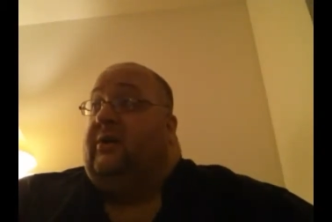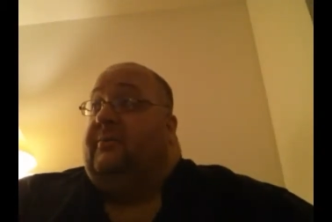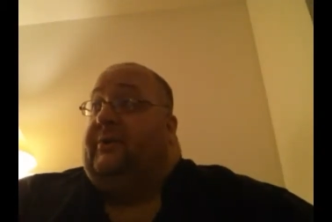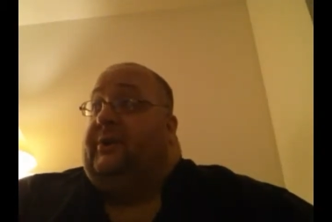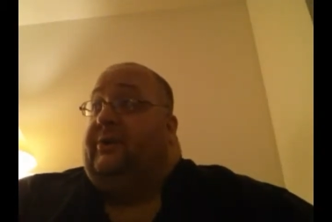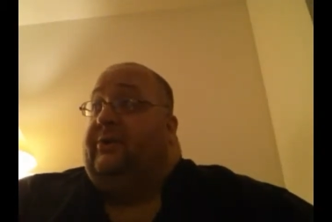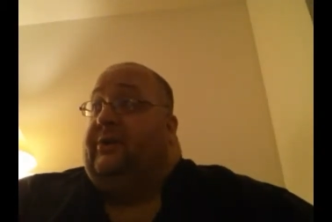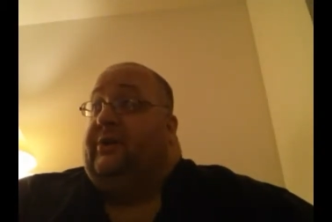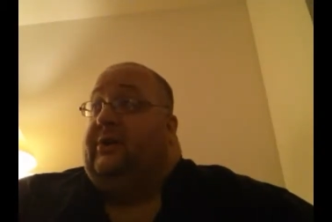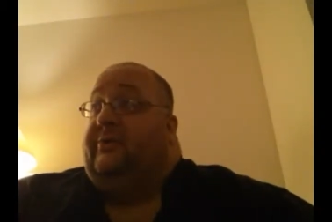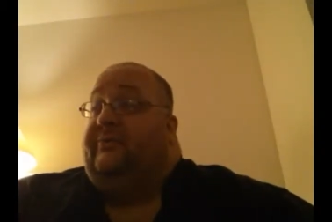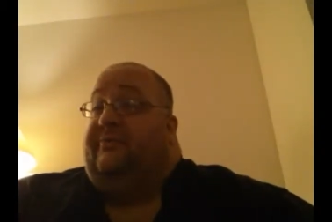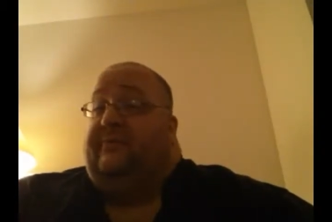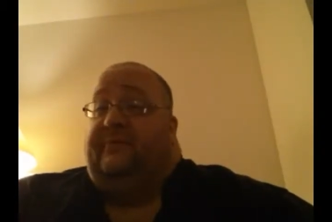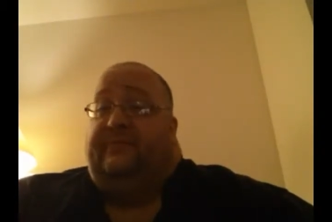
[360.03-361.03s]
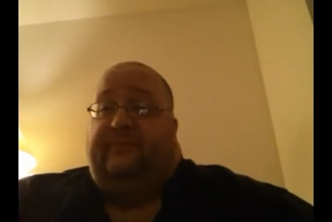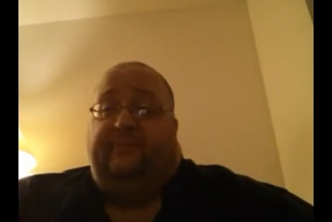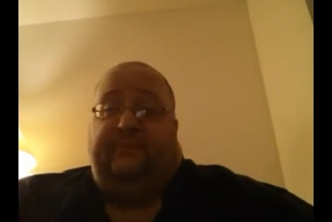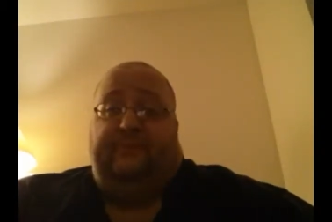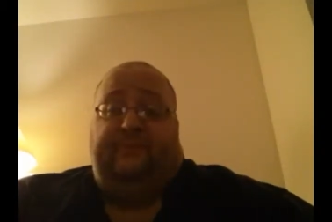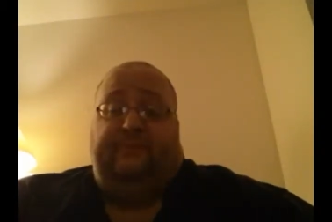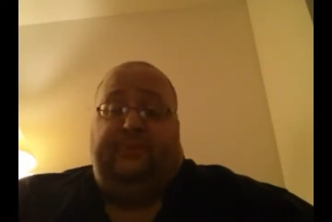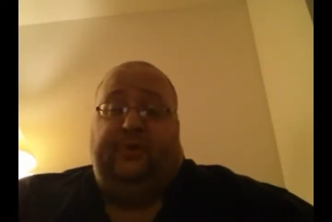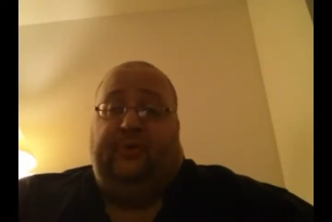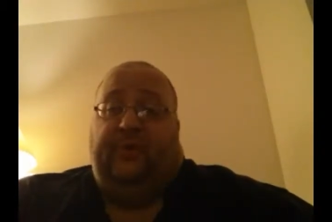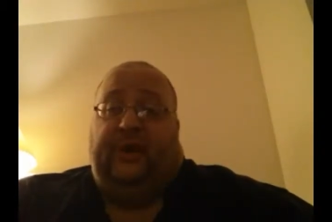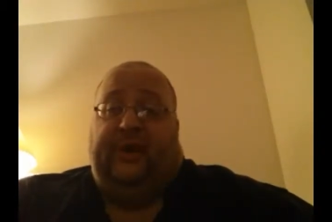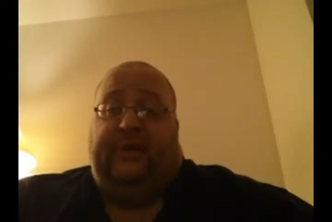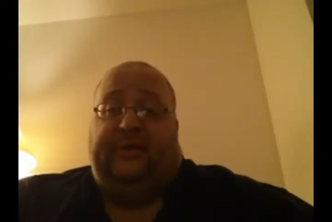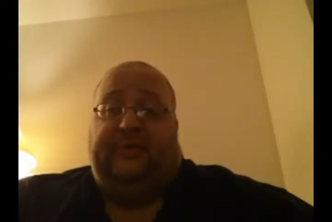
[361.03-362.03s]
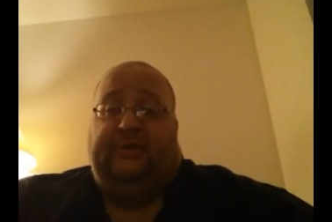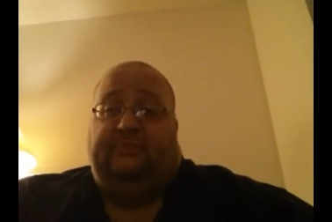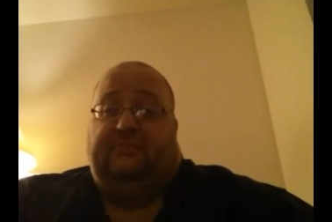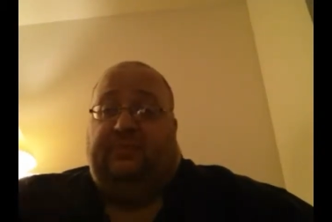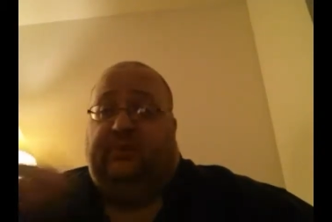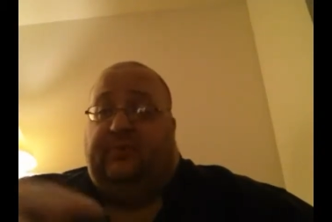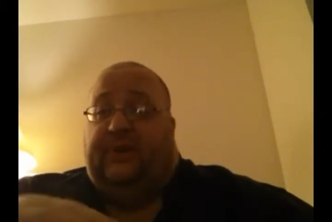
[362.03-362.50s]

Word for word: or, I mean your uh, Blu-ray, some